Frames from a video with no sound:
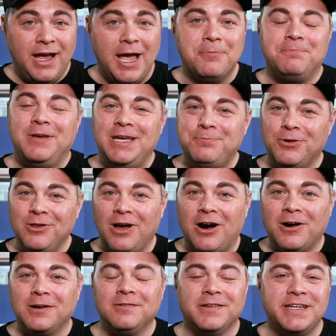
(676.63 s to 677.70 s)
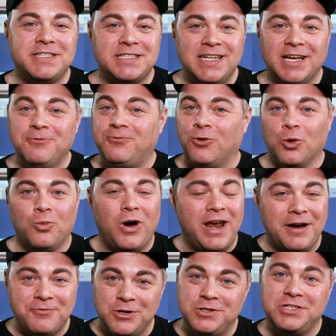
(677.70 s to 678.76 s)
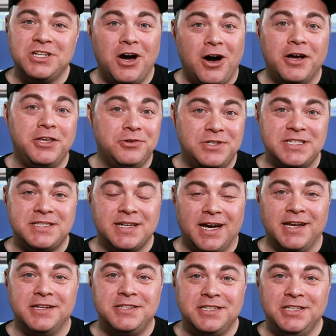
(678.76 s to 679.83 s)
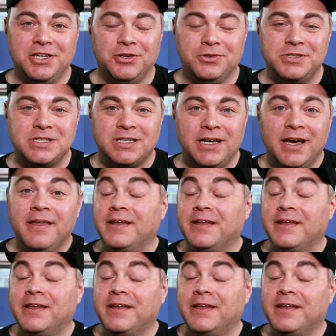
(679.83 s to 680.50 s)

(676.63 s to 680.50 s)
and people aren't listening for whatever D A W you decided to use.